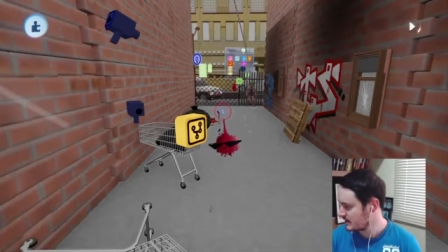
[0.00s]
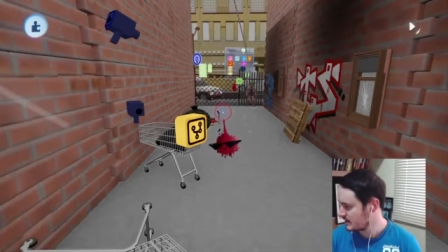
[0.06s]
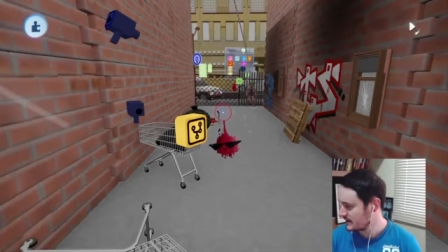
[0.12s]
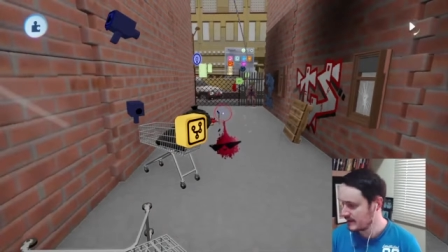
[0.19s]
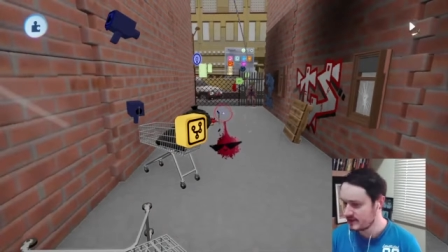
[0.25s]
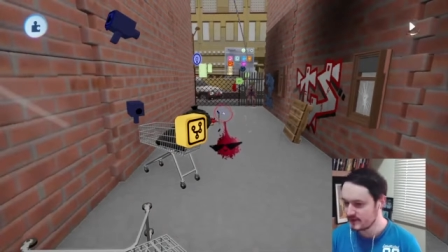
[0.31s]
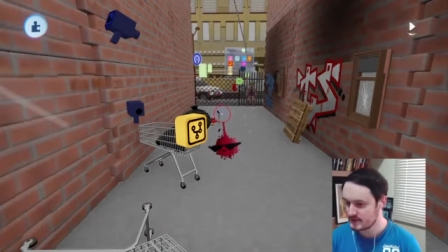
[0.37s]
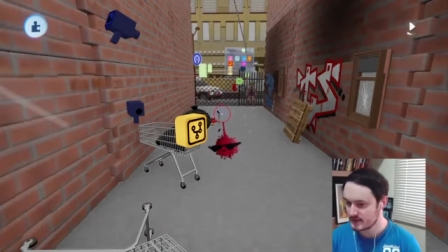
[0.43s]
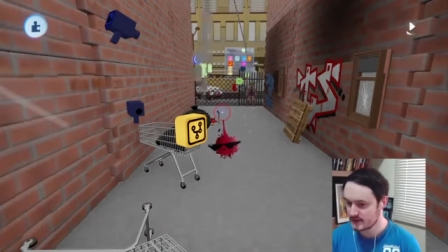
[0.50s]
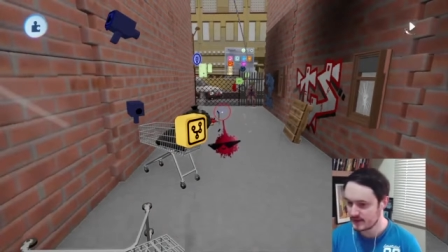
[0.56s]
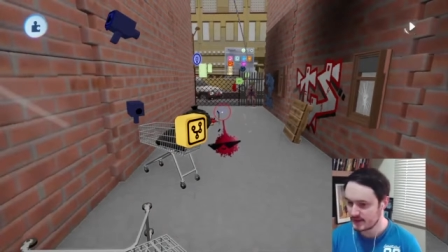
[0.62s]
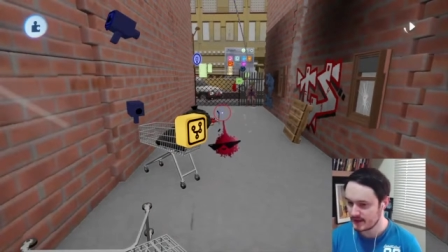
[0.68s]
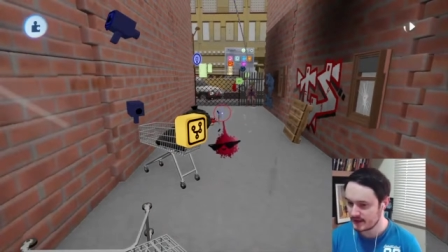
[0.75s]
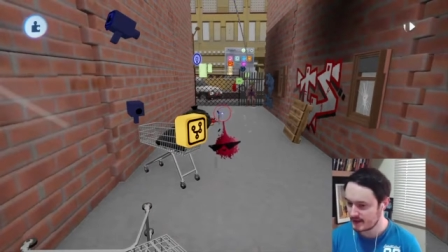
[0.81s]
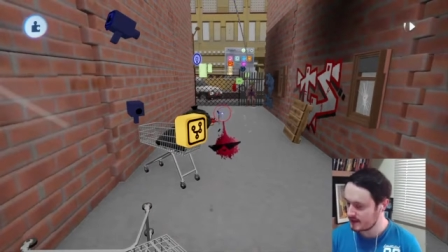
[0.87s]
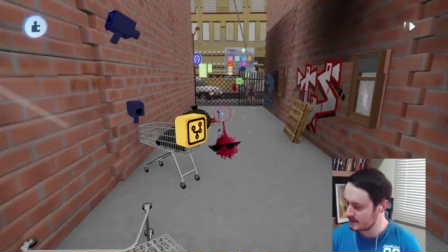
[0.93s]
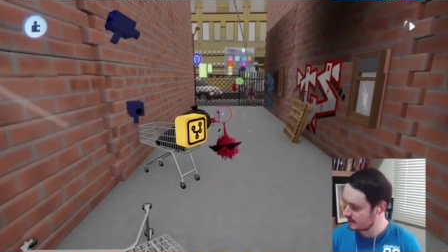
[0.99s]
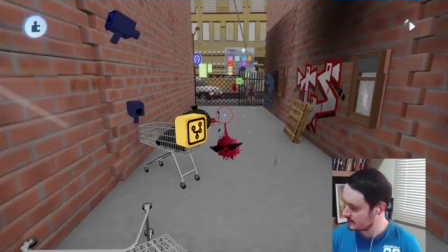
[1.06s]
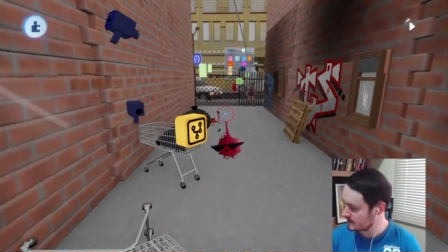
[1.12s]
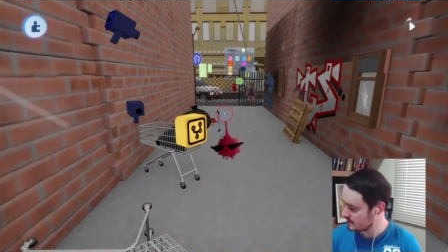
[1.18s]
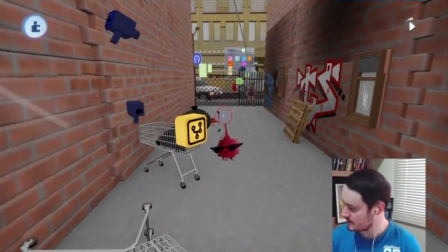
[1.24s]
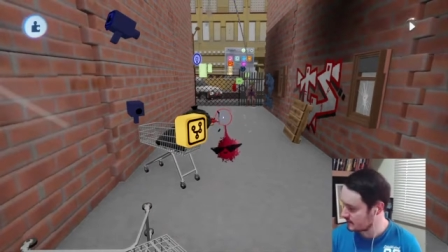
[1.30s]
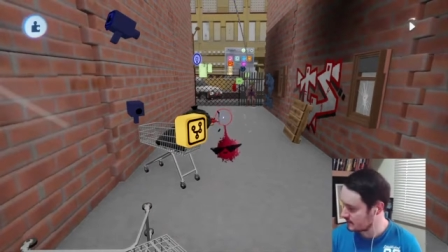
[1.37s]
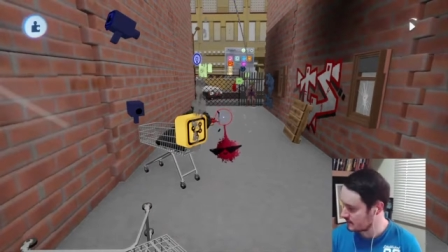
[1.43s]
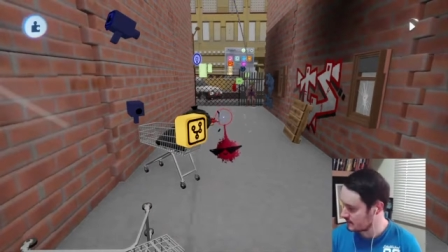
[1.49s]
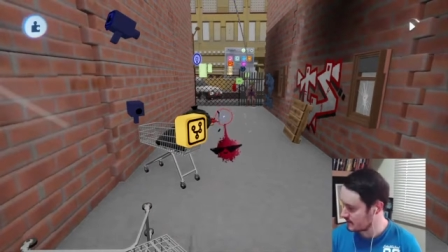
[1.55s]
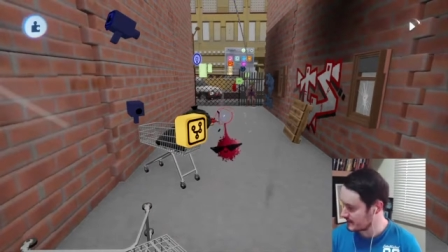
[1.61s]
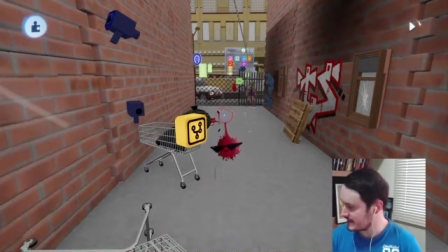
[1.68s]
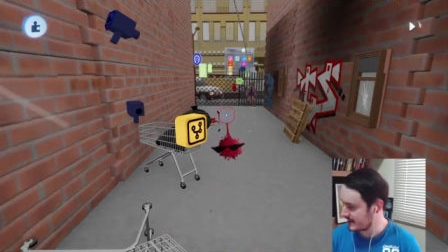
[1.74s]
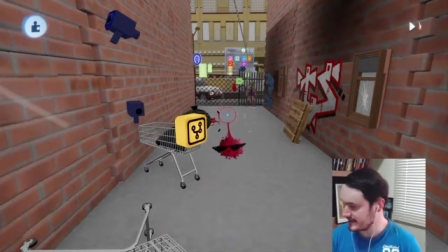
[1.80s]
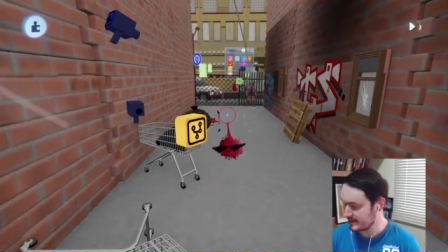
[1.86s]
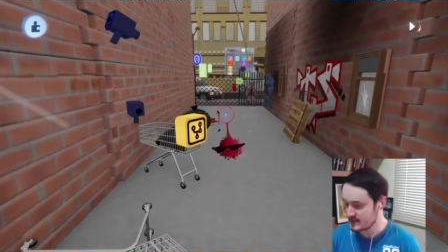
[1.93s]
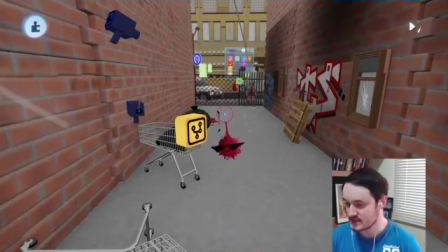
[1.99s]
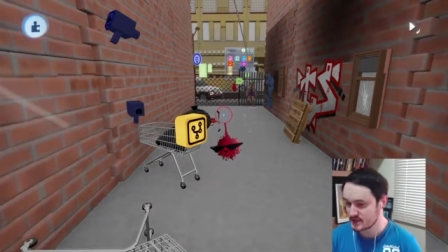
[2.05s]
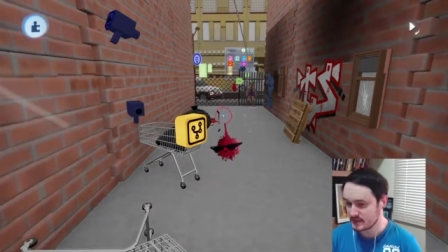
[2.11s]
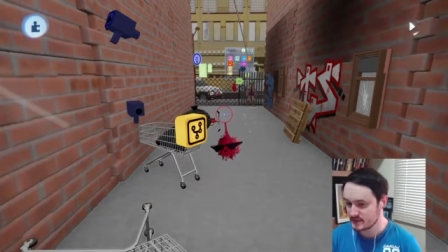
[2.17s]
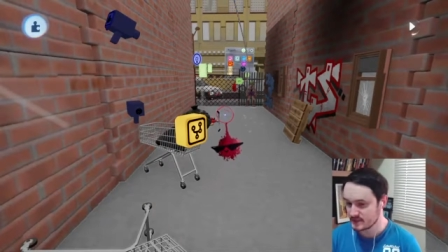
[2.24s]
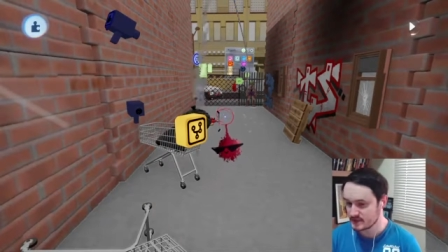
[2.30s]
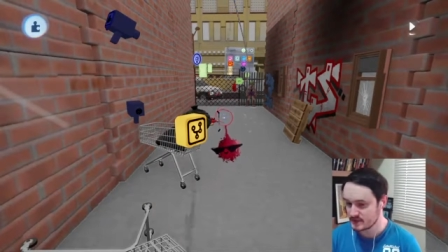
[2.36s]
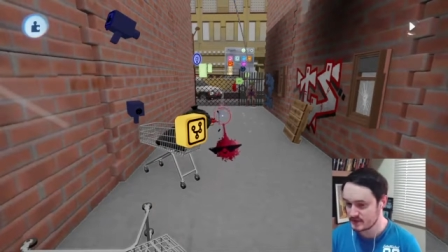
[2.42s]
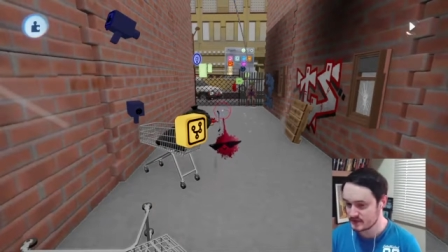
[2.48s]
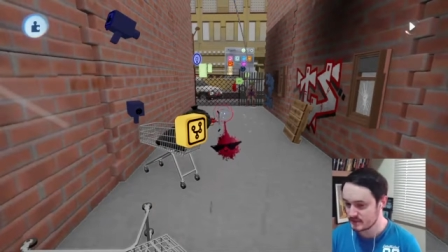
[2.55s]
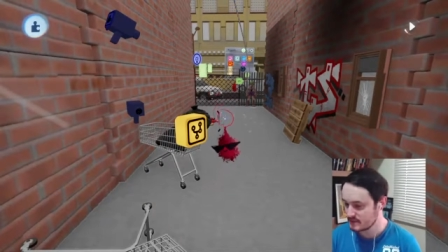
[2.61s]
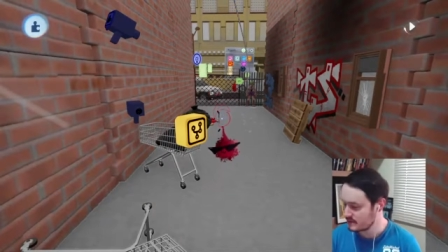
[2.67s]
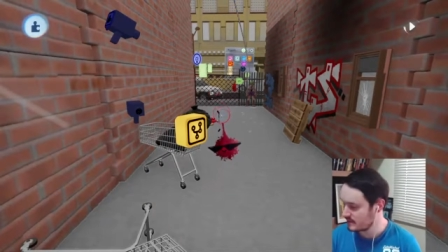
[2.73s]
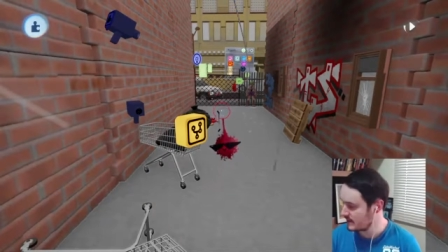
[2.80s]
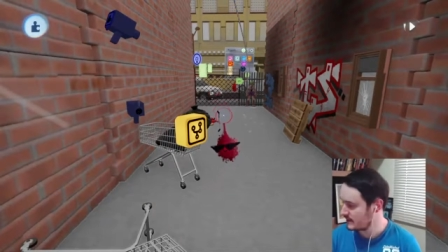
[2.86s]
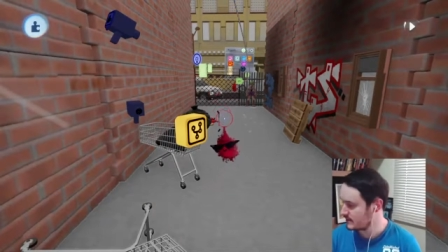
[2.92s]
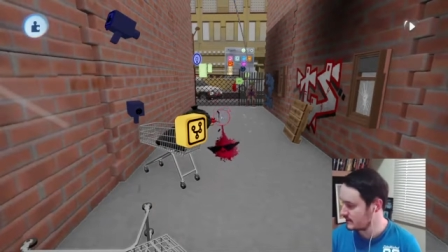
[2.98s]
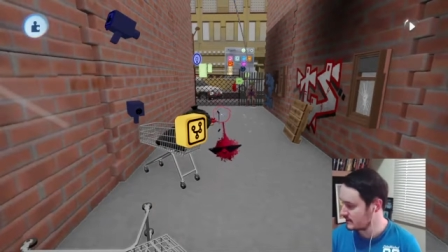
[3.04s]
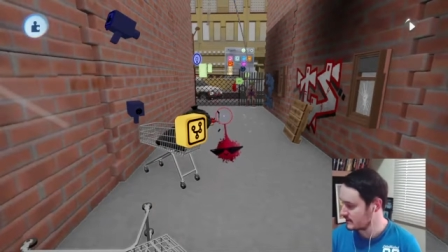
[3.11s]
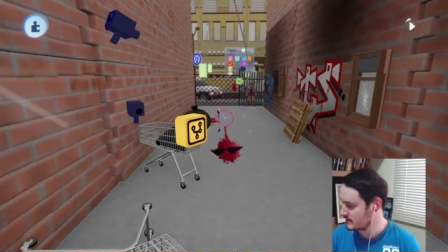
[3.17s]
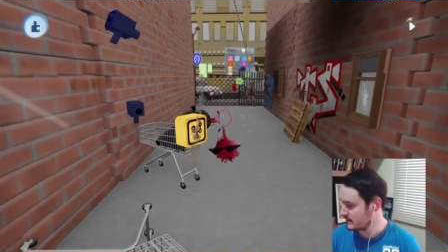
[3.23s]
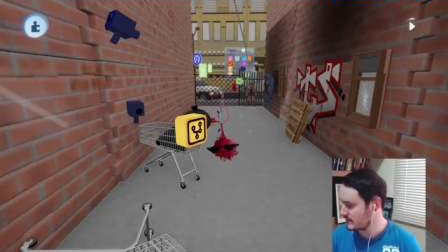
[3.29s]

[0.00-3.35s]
and you can read that description and